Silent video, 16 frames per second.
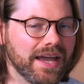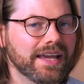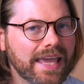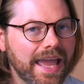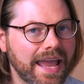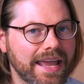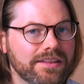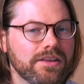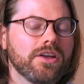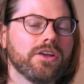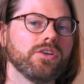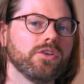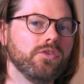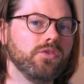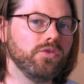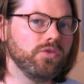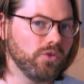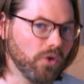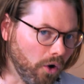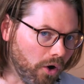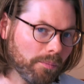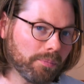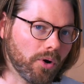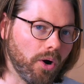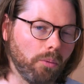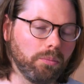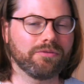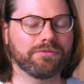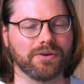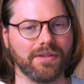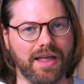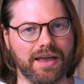Again, not a
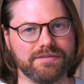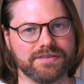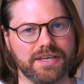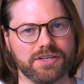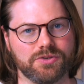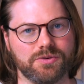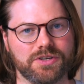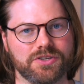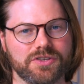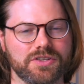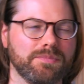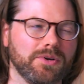problem for live situations,